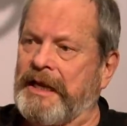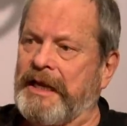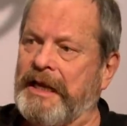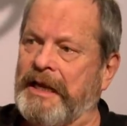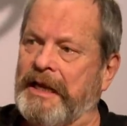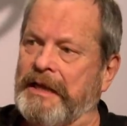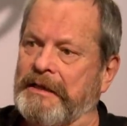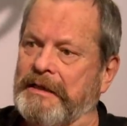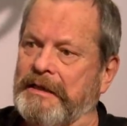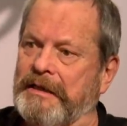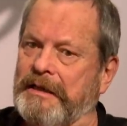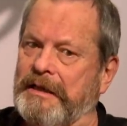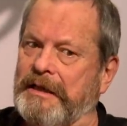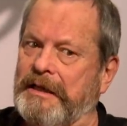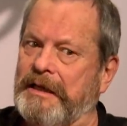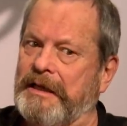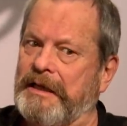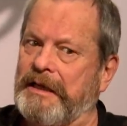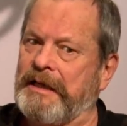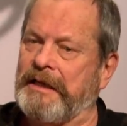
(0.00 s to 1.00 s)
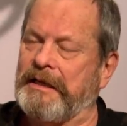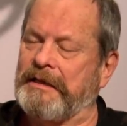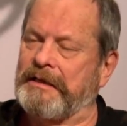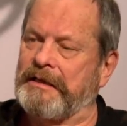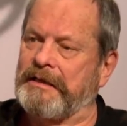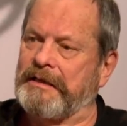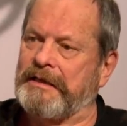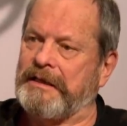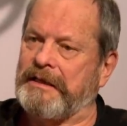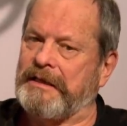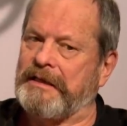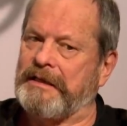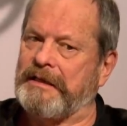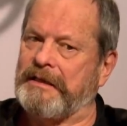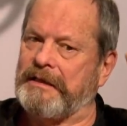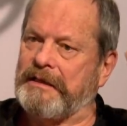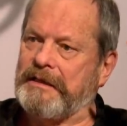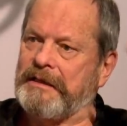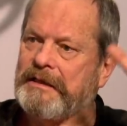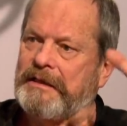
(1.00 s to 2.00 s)
and and
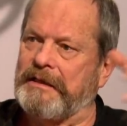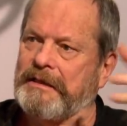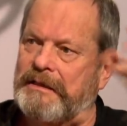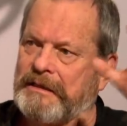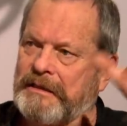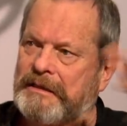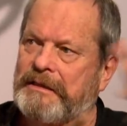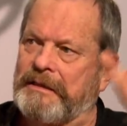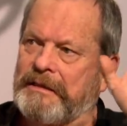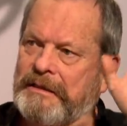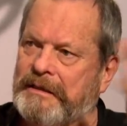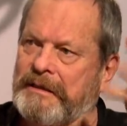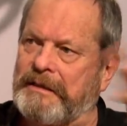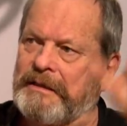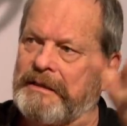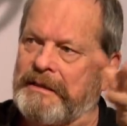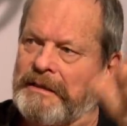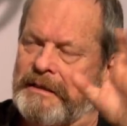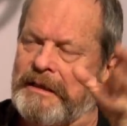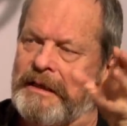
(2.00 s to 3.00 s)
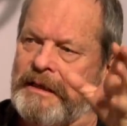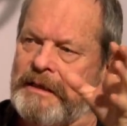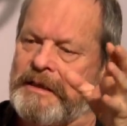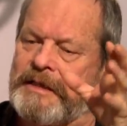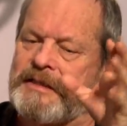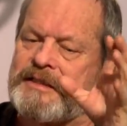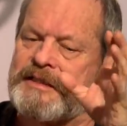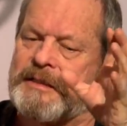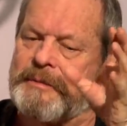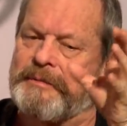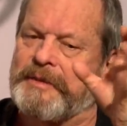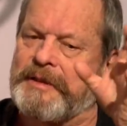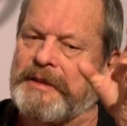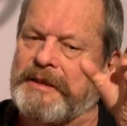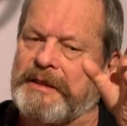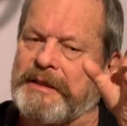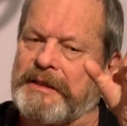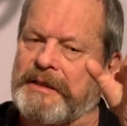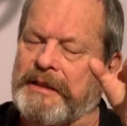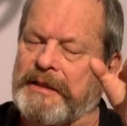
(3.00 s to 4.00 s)
they, I think some of
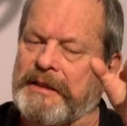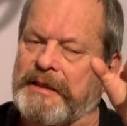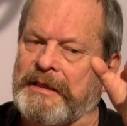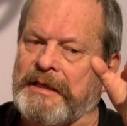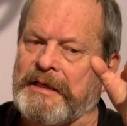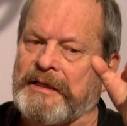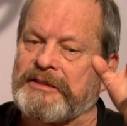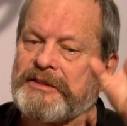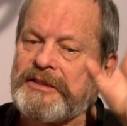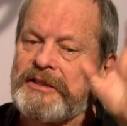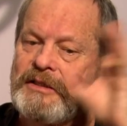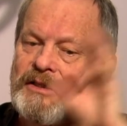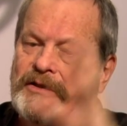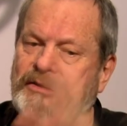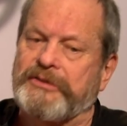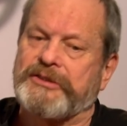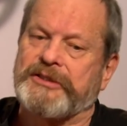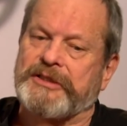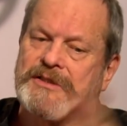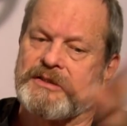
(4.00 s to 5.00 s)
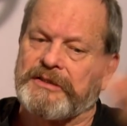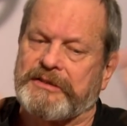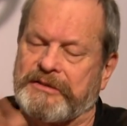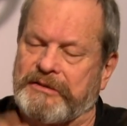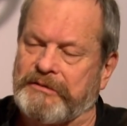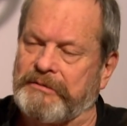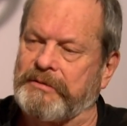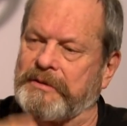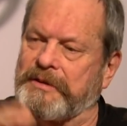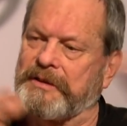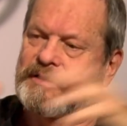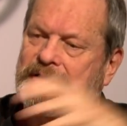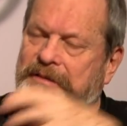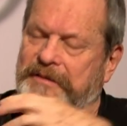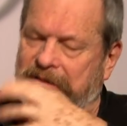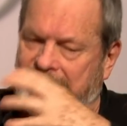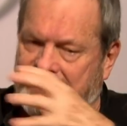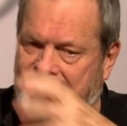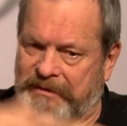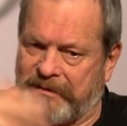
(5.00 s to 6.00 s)
the uh, solutions to what
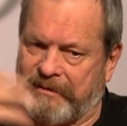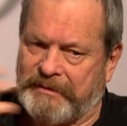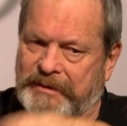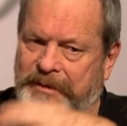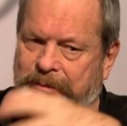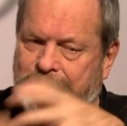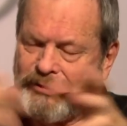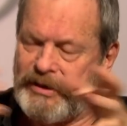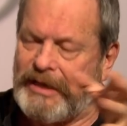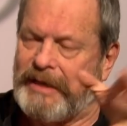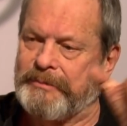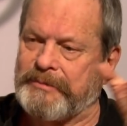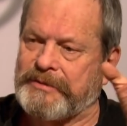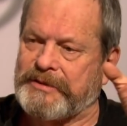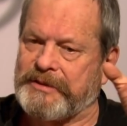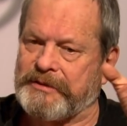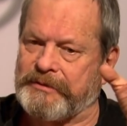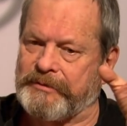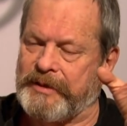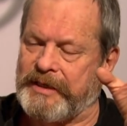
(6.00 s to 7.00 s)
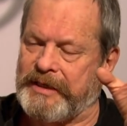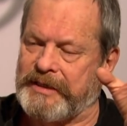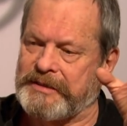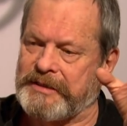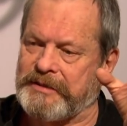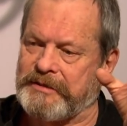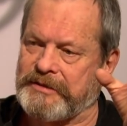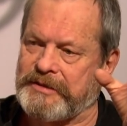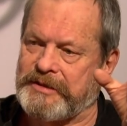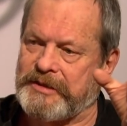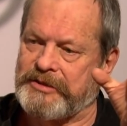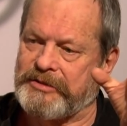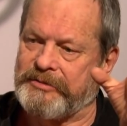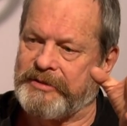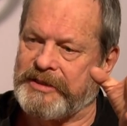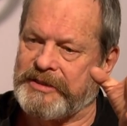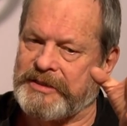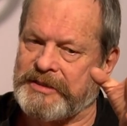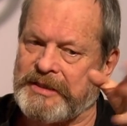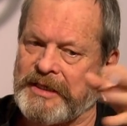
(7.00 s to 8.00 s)
the problems that arise in those
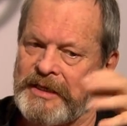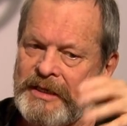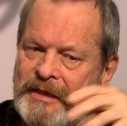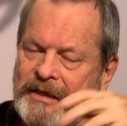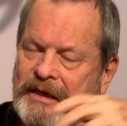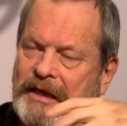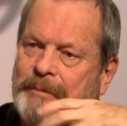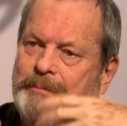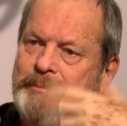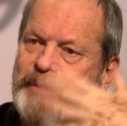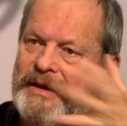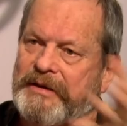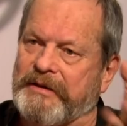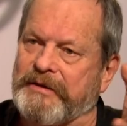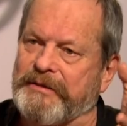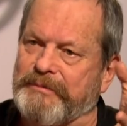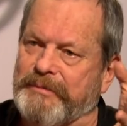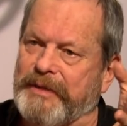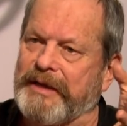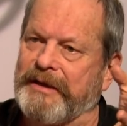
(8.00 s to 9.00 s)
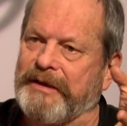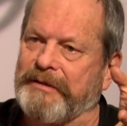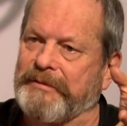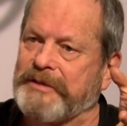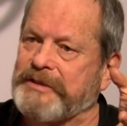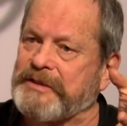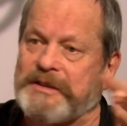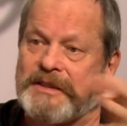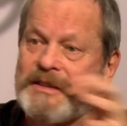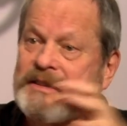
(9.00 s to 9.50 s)
situations are better than my original